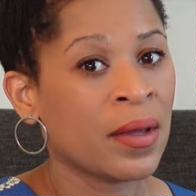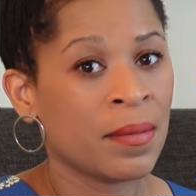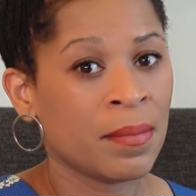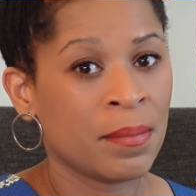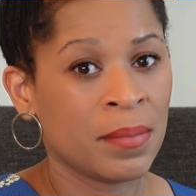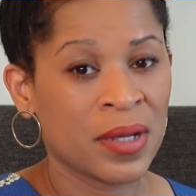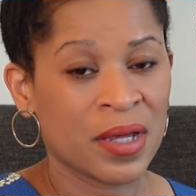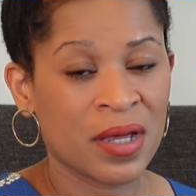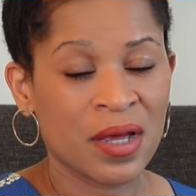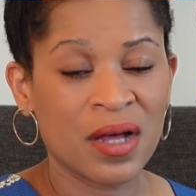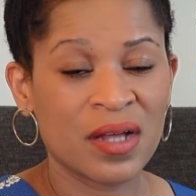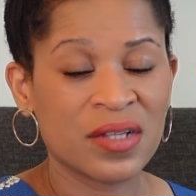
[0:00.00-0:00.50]

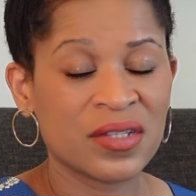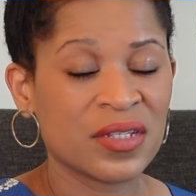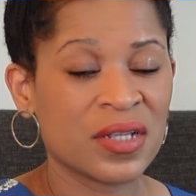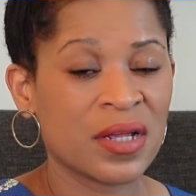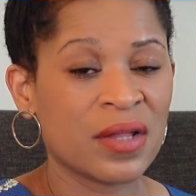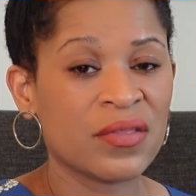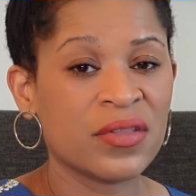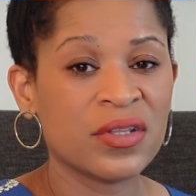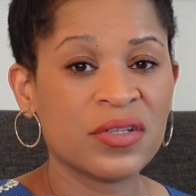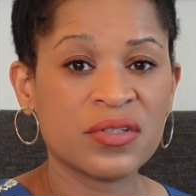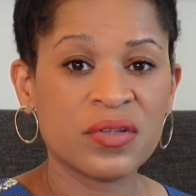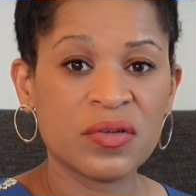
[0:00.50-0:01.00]
because
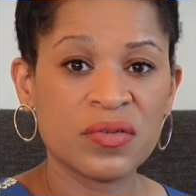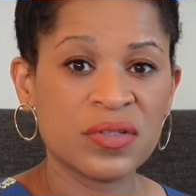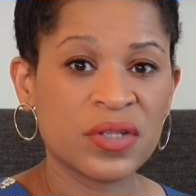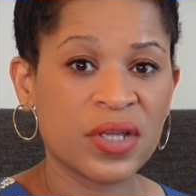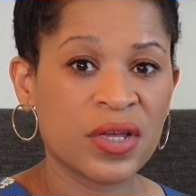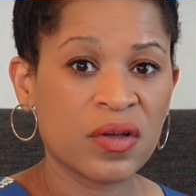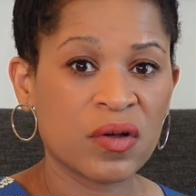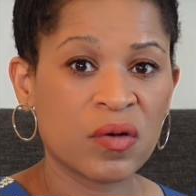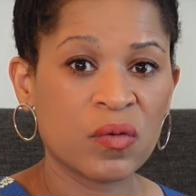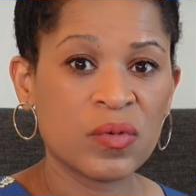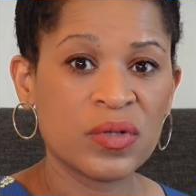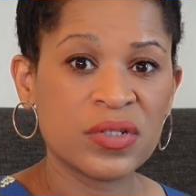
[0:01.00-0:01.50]
the
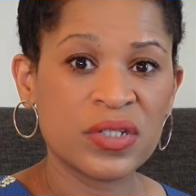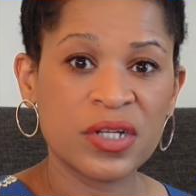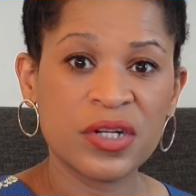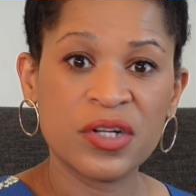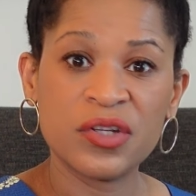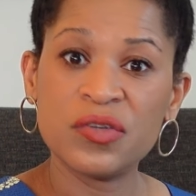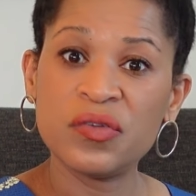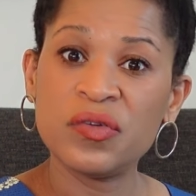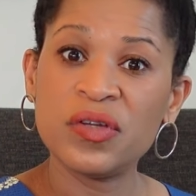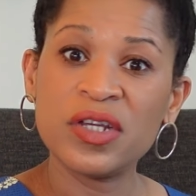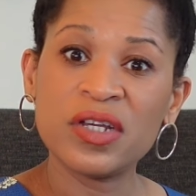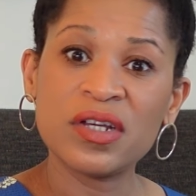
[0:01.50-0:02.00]
Sosangle was in a
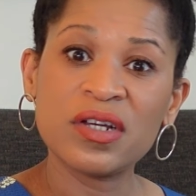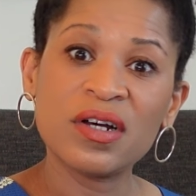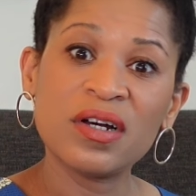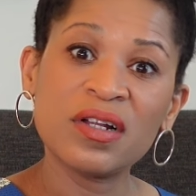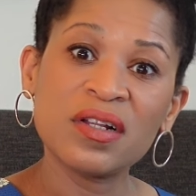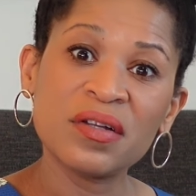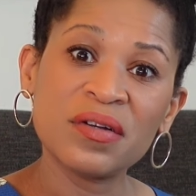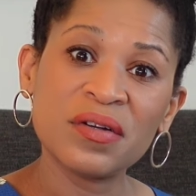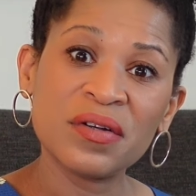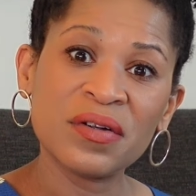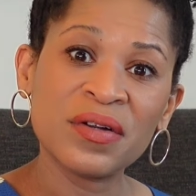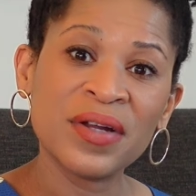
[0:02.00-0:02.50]
unique
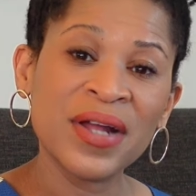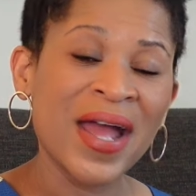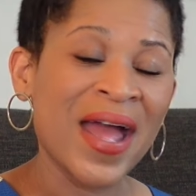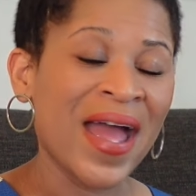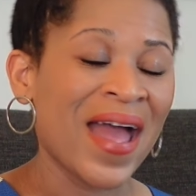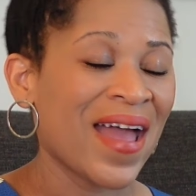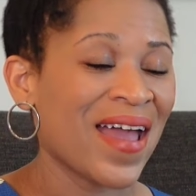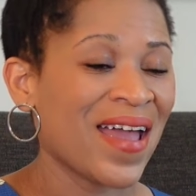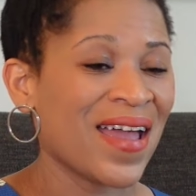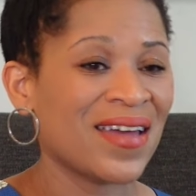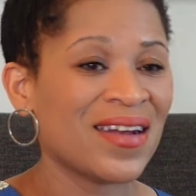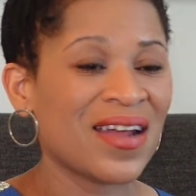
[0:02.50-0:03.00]
color
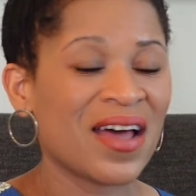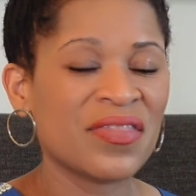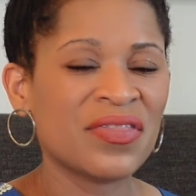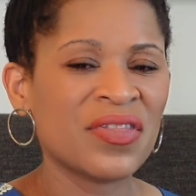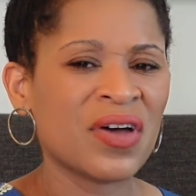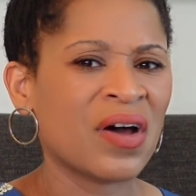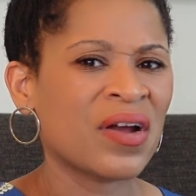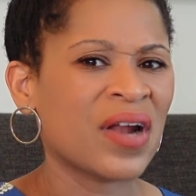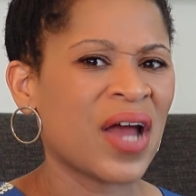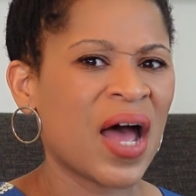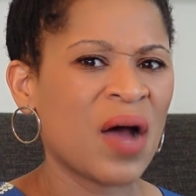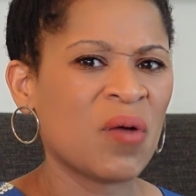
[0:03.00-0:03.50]
and I
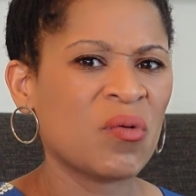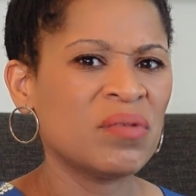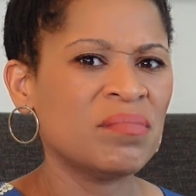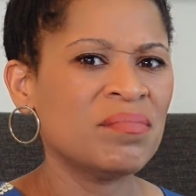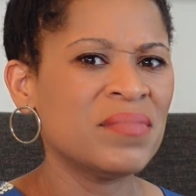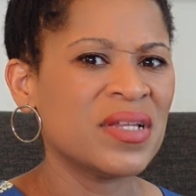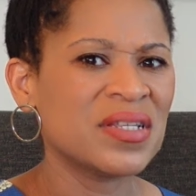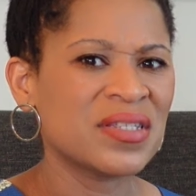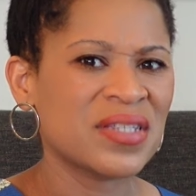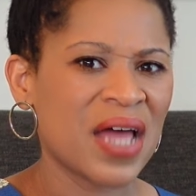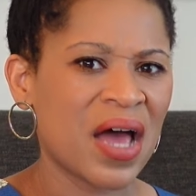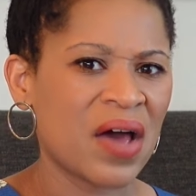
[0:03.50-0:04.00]
thought I would
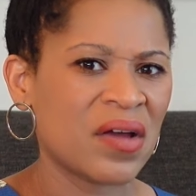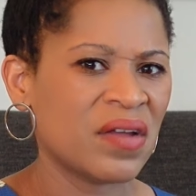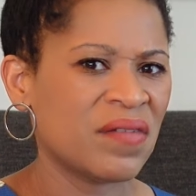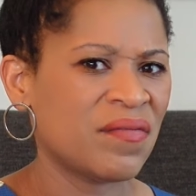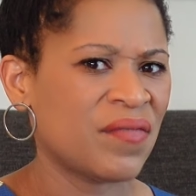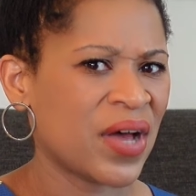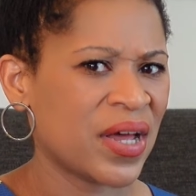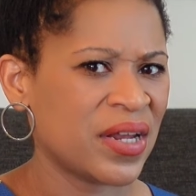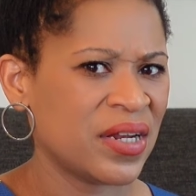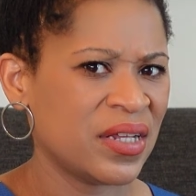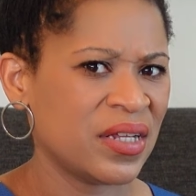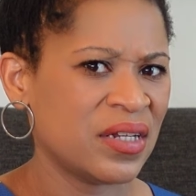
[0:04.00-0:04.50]
miss out if
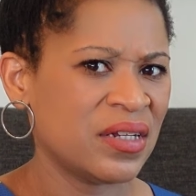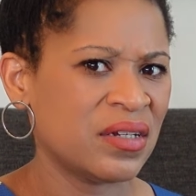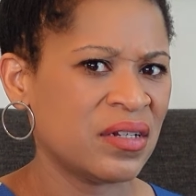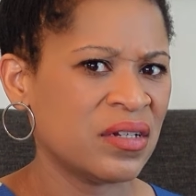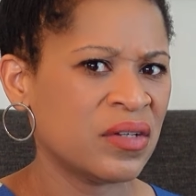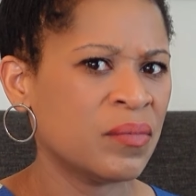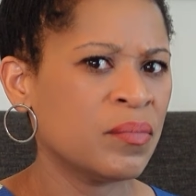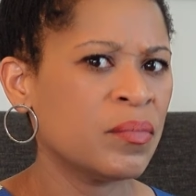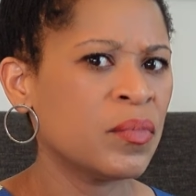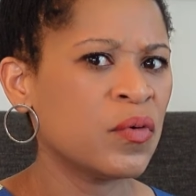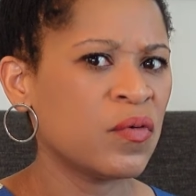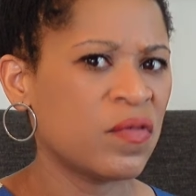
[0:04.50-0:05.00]
I
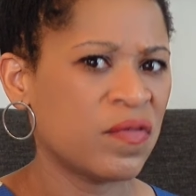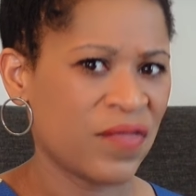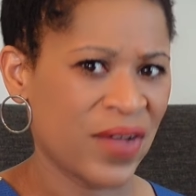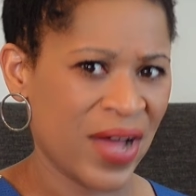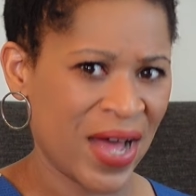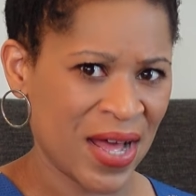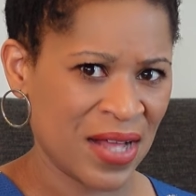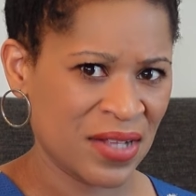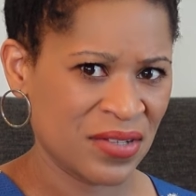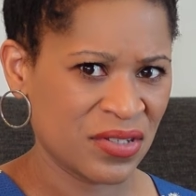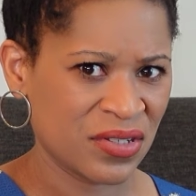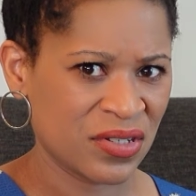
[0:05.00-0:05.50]
didn't move
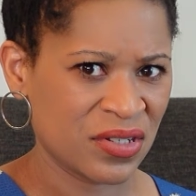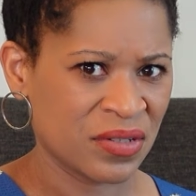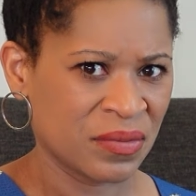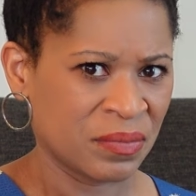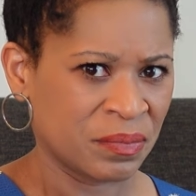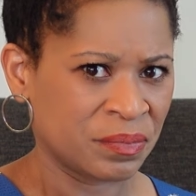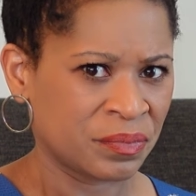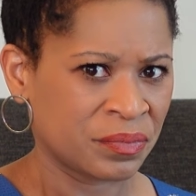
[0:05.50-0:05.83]
fast.